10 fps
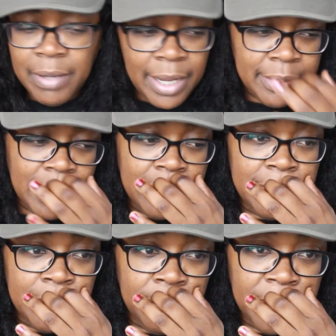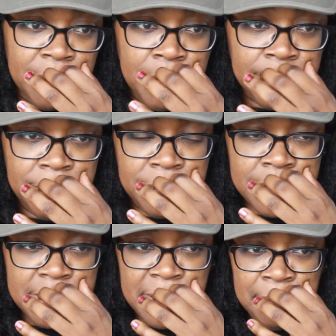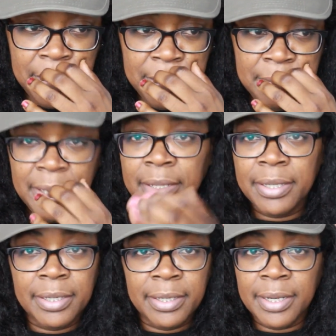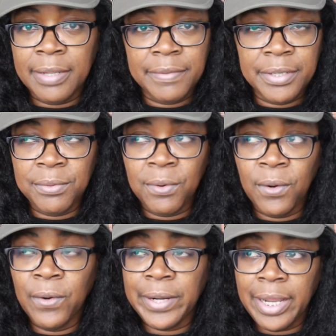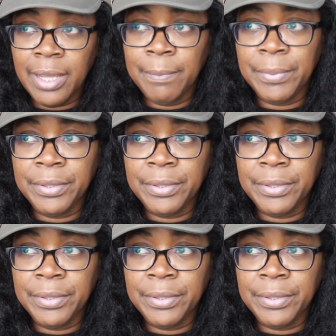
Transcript: I have to actually go get them out the dresser and bring them back in here, and I ain't finna do all that.